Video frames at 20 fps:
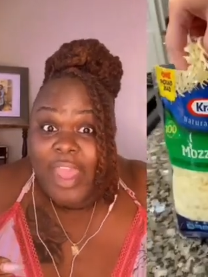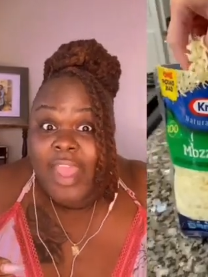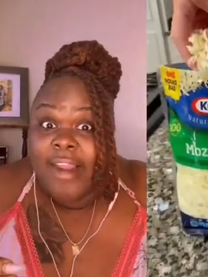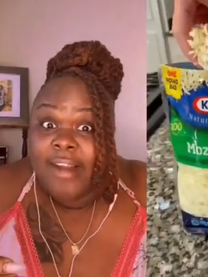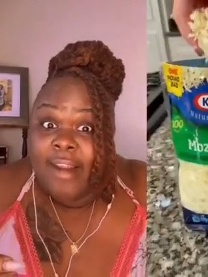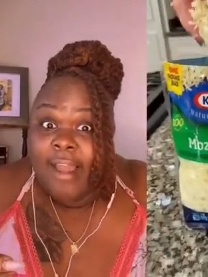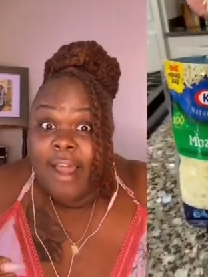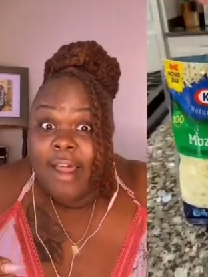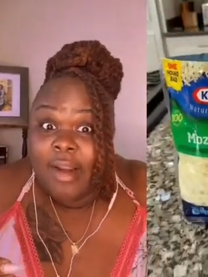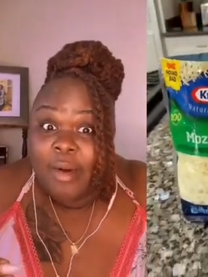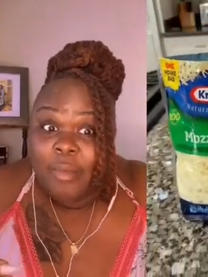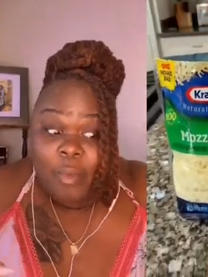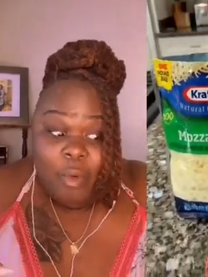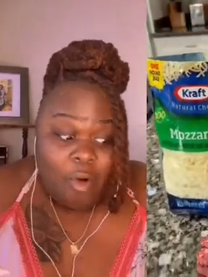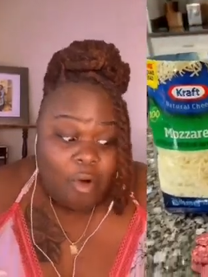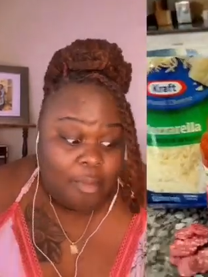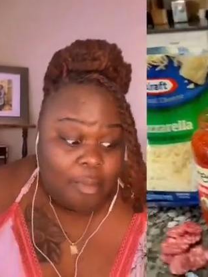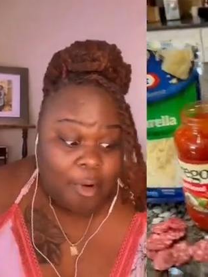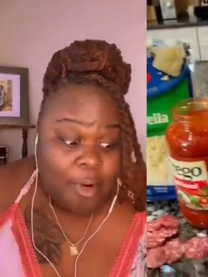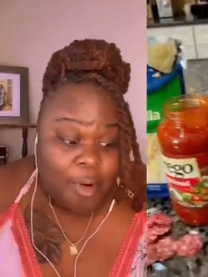eight dollar
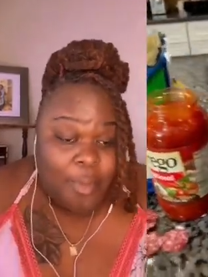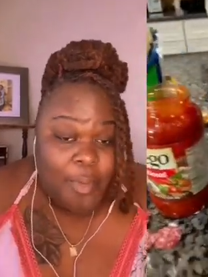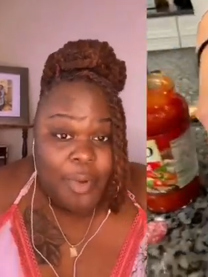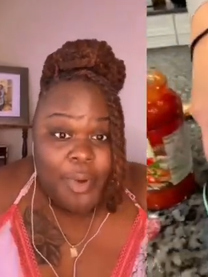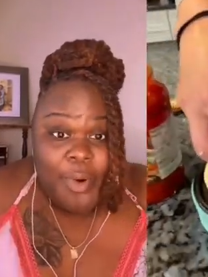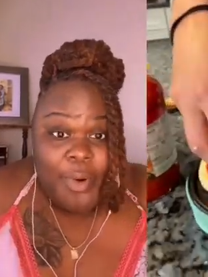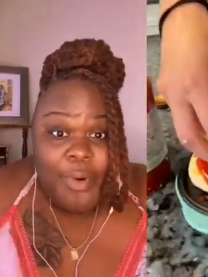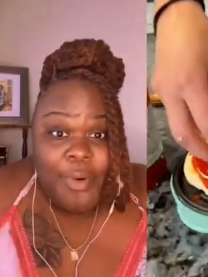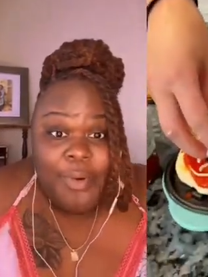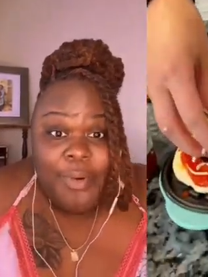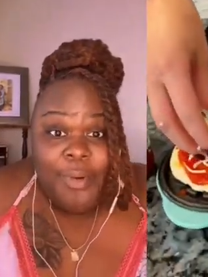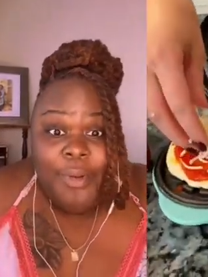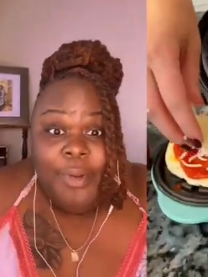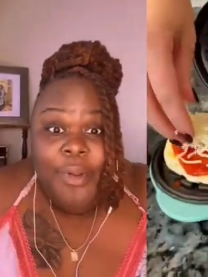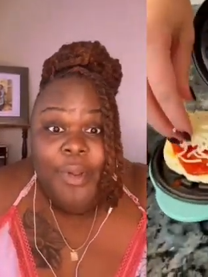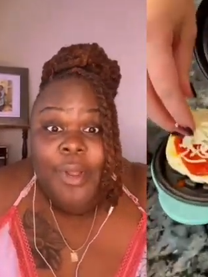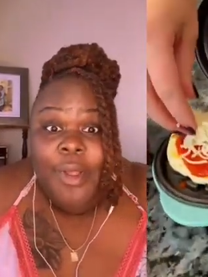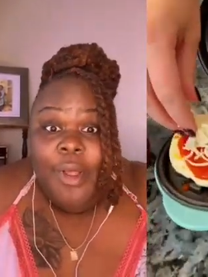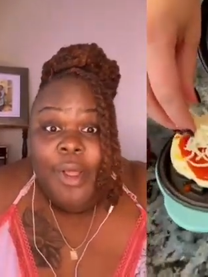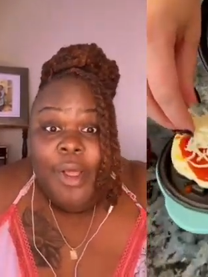Walmart one, girl.
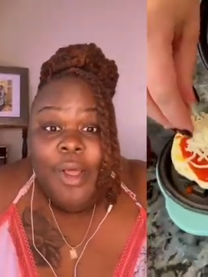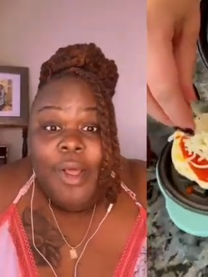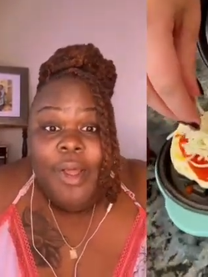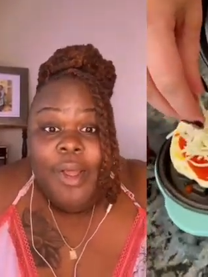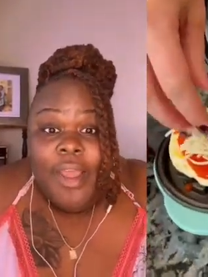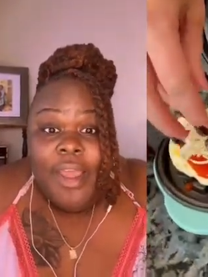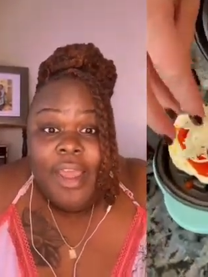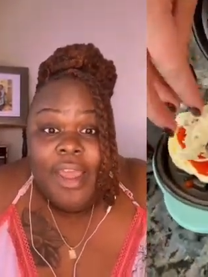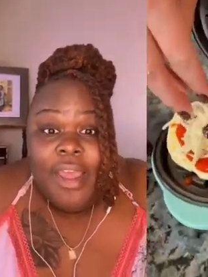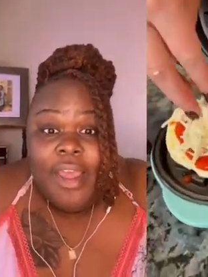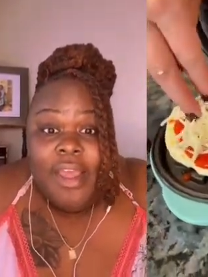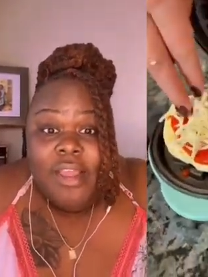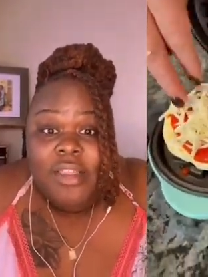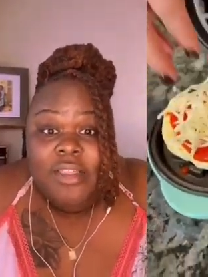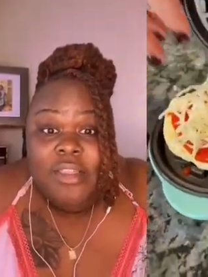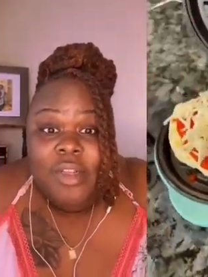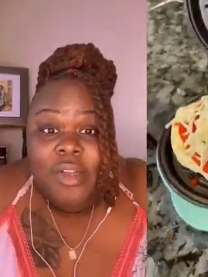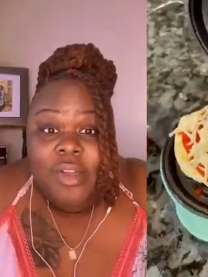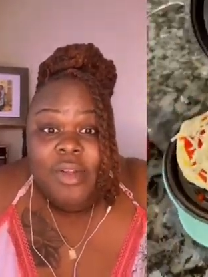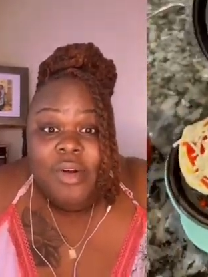Okay,
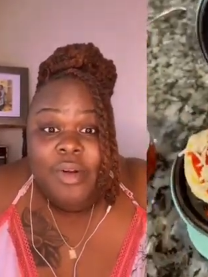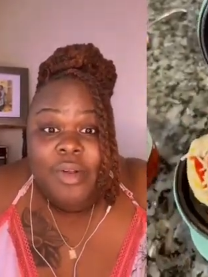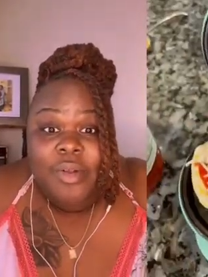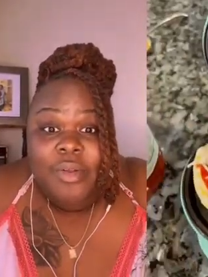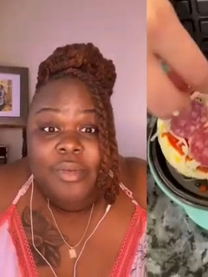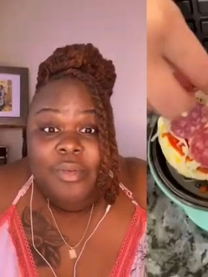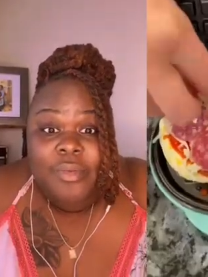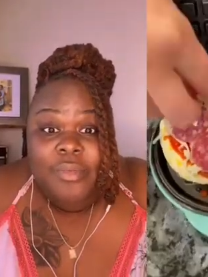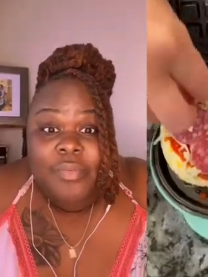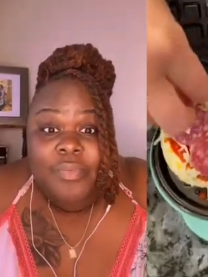that's a little...